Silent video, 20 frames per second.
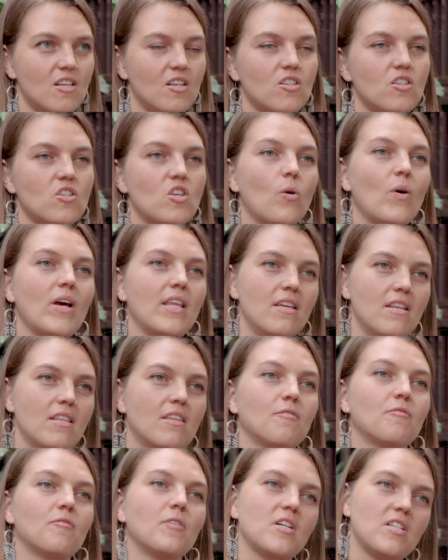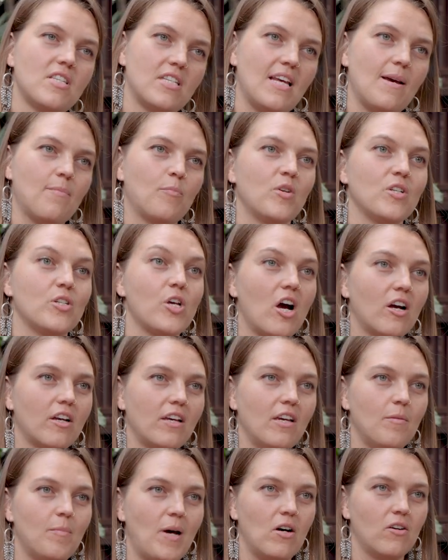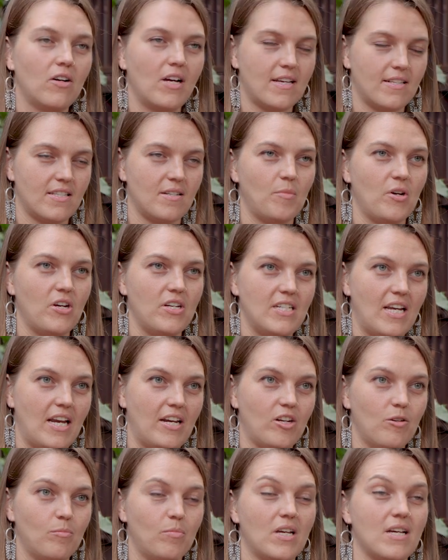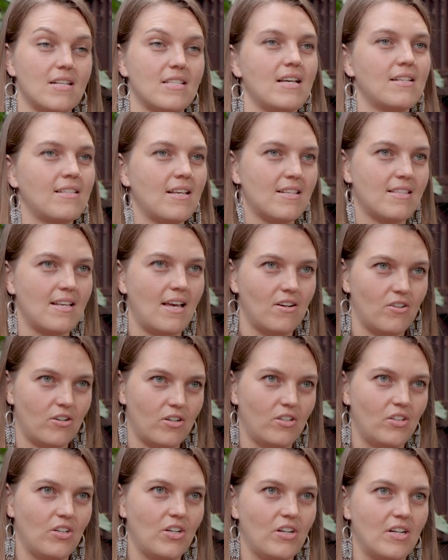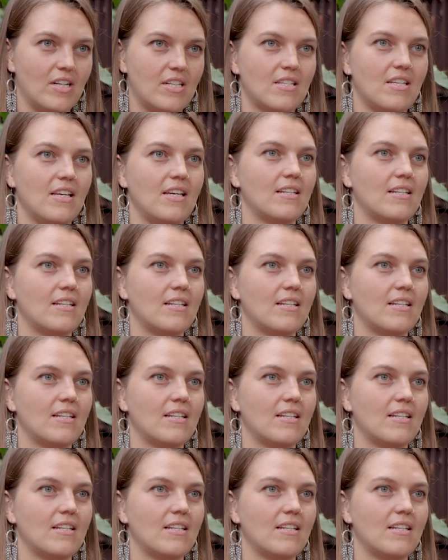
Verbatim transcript: So I think the first step when talking about customary tenure, because as I said earlier, it's,